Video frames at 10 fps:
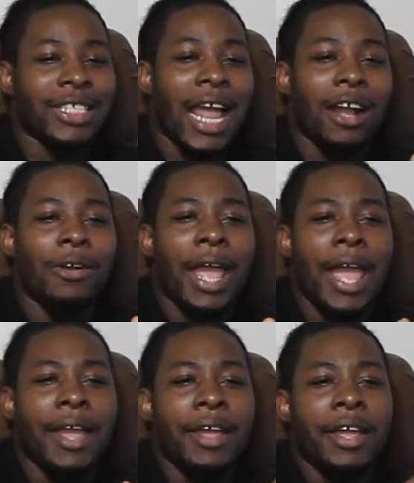It's like,
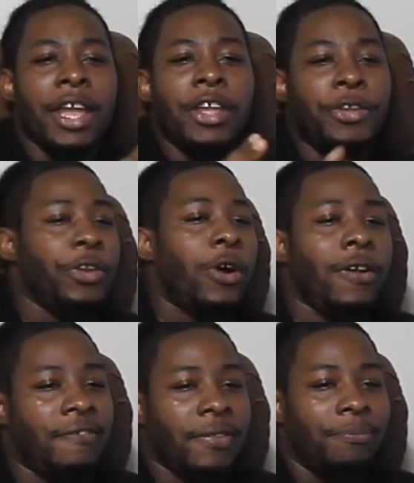okay, you
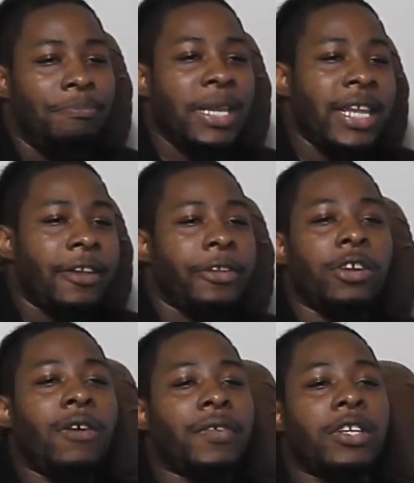don't even be here.
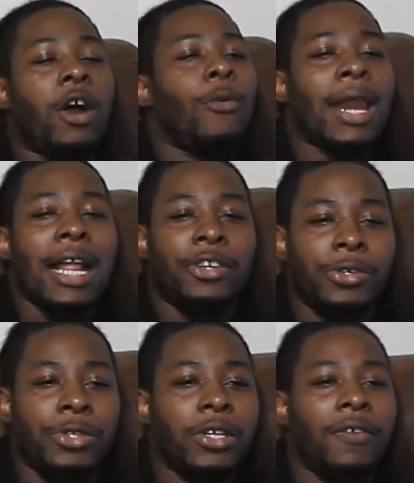You don't even know what I
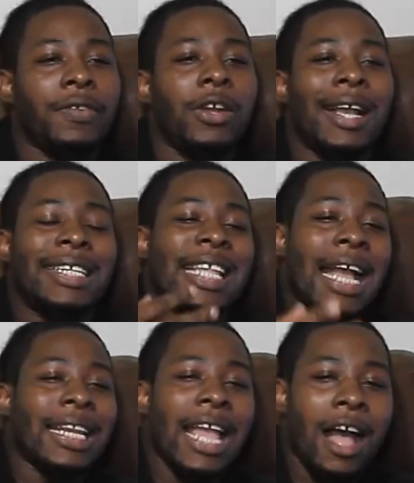do. You don't even know
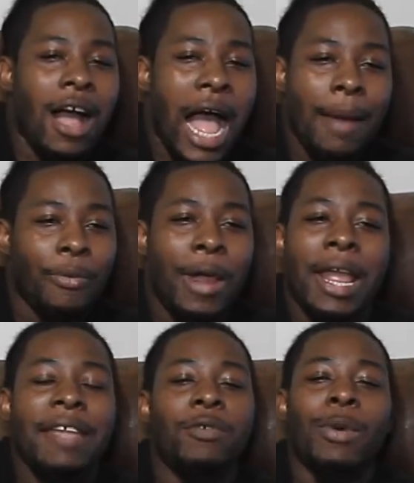exactly how I
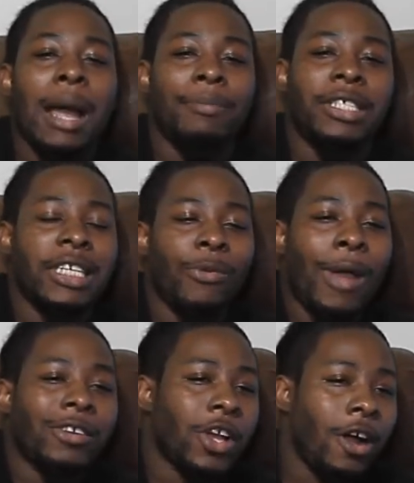operate. Even when I'm sitting
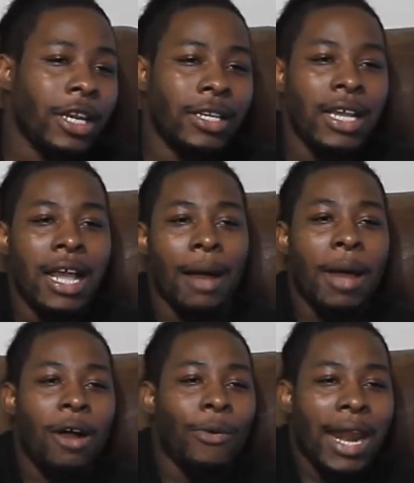around talking
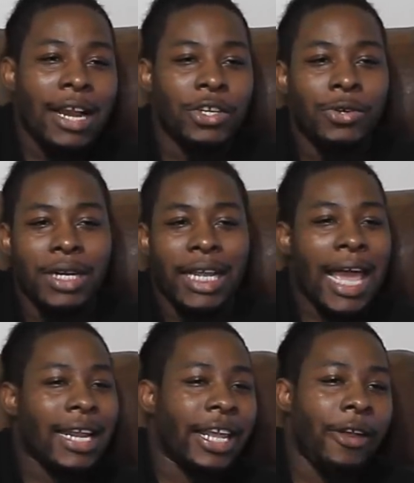about what I do and the
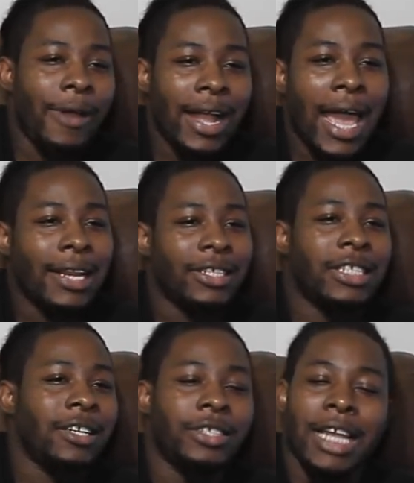kind of gear I got and
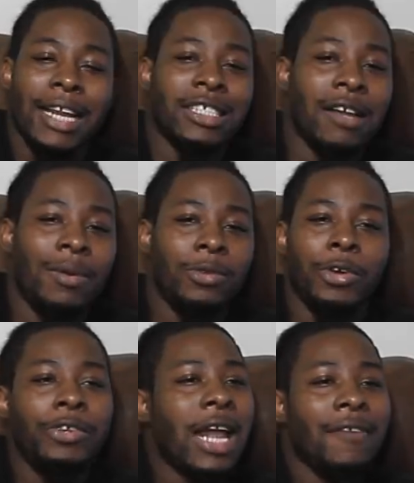st- kind of stuff I'm
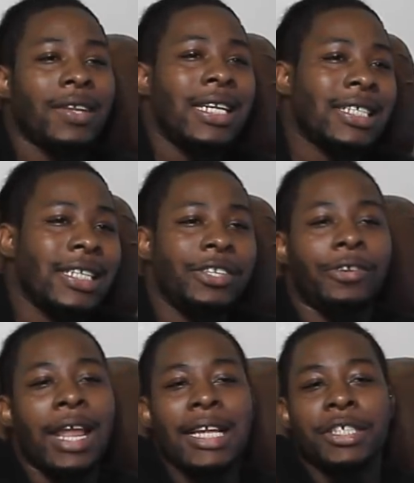doing, you're not even listening.
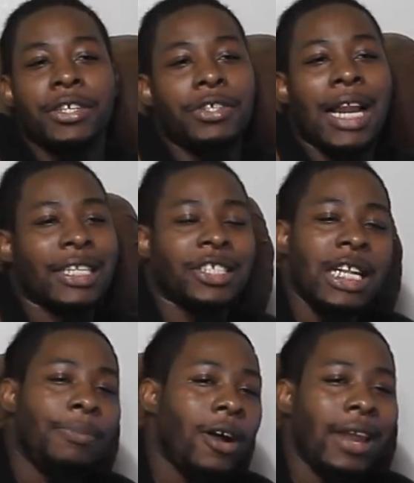You're lazy. You like to
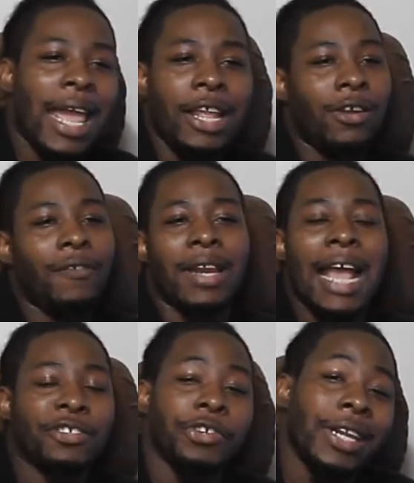sleep all day. You don't even
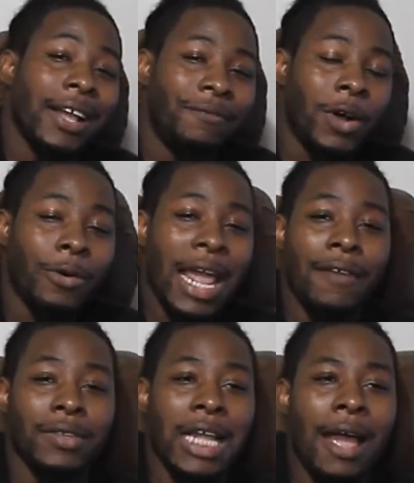answer your damn phone
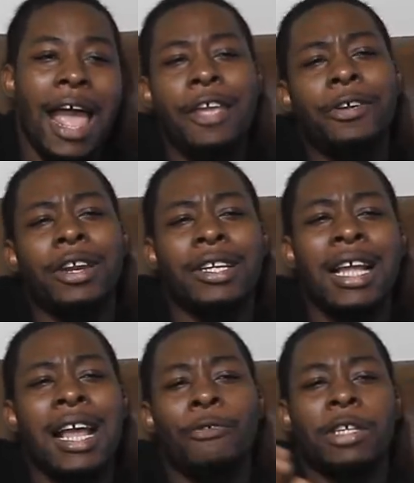half the time. How you gonna
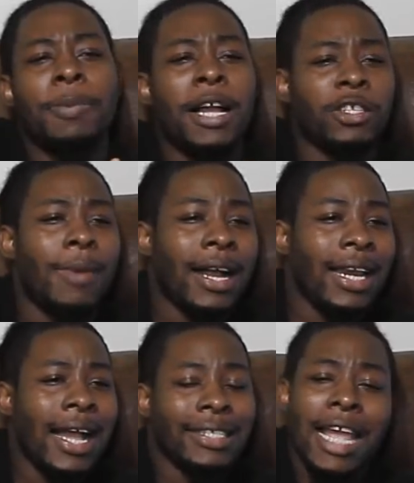respond to my
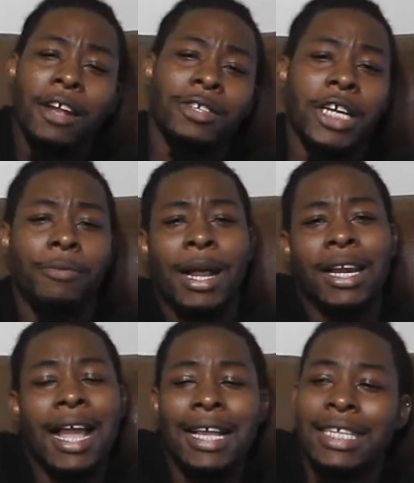clients? How you gonna tell my
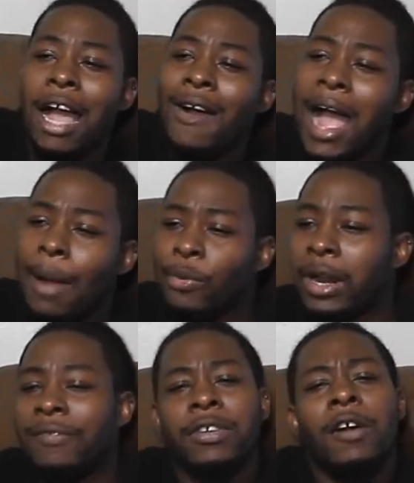clients how I
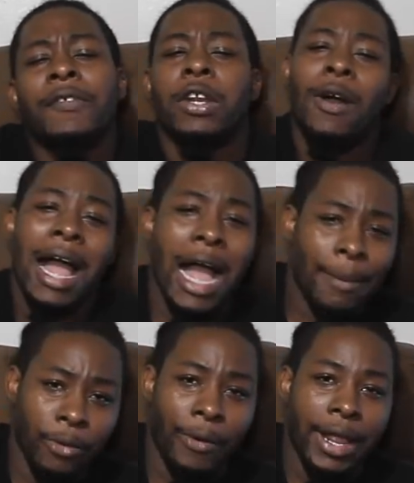operate if you don't even know how
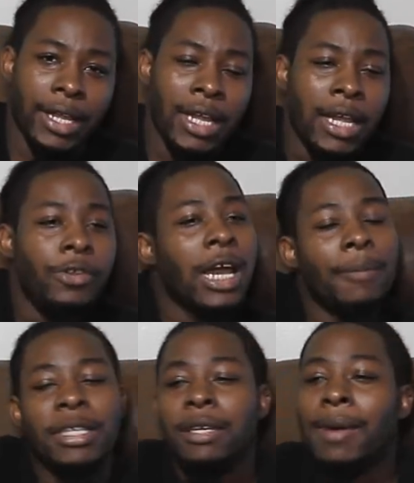I operate? You
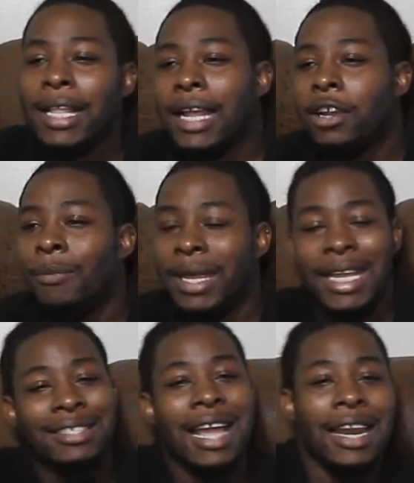gotta be somebody that know
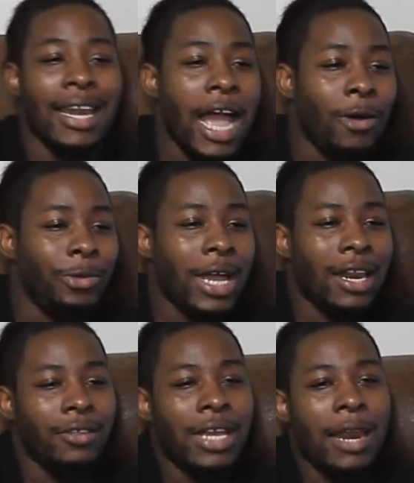me inside and out. You
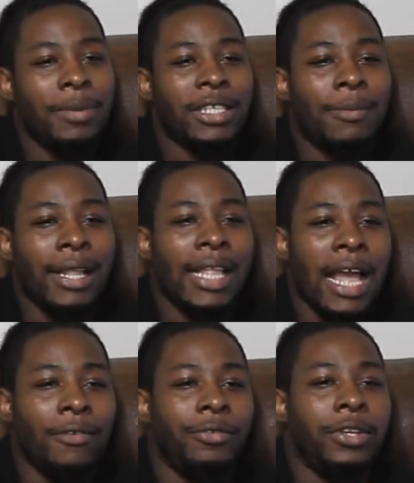gotta you gotta be somebody
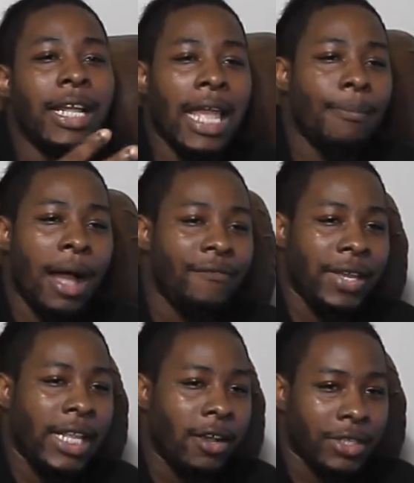that look at my
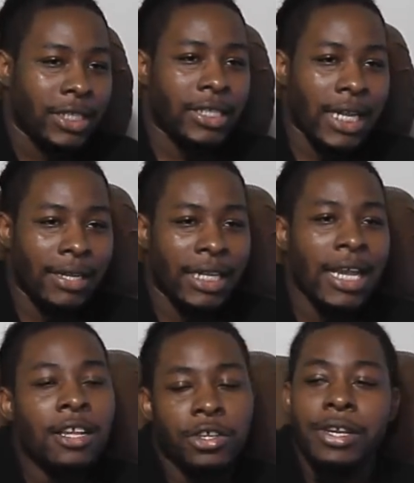videos and study
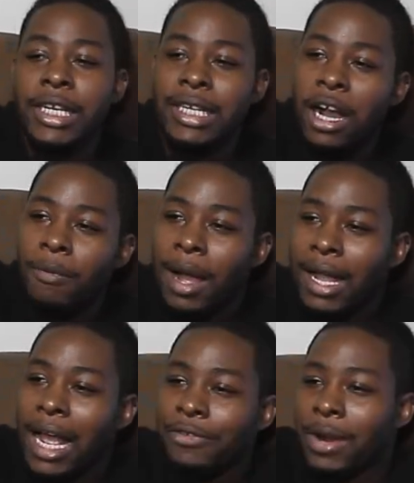it so you can tell my
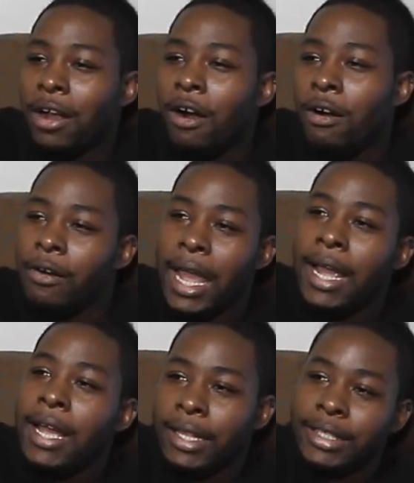clients when they call,
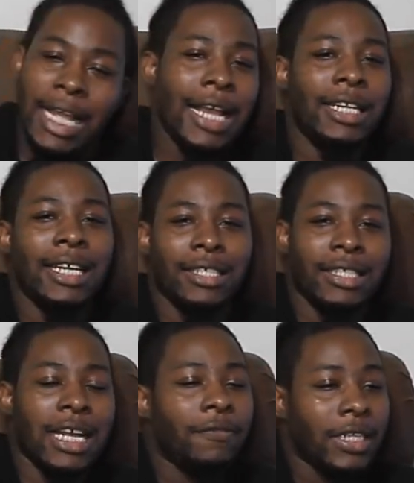okay, this is how he does
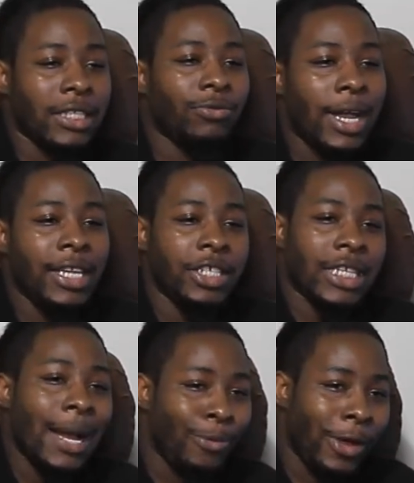his stuff. This is what he
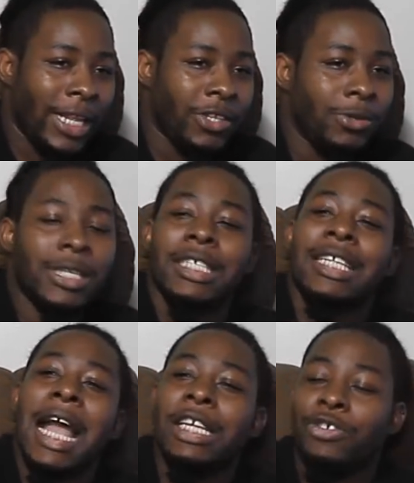just upgraded to. This
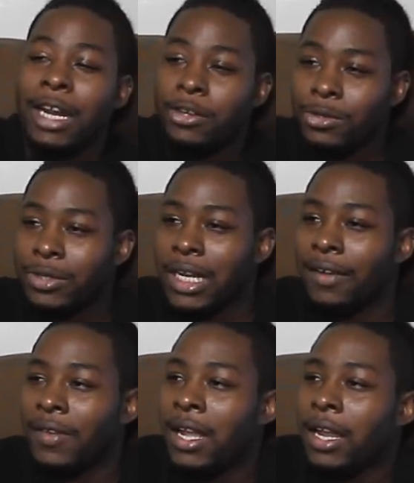is how he's trying to do
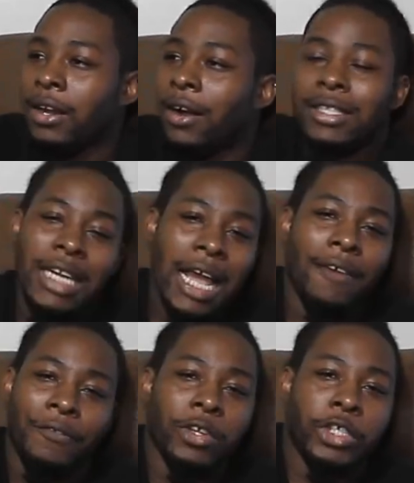stuff. You know, it's
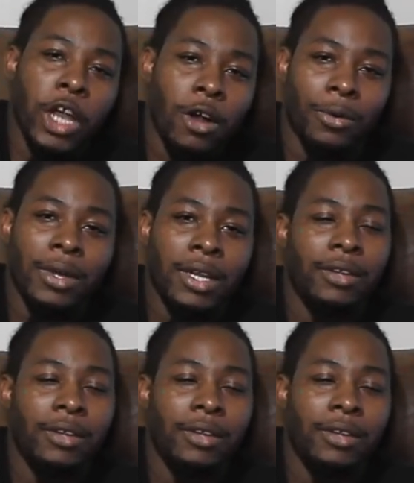not for show.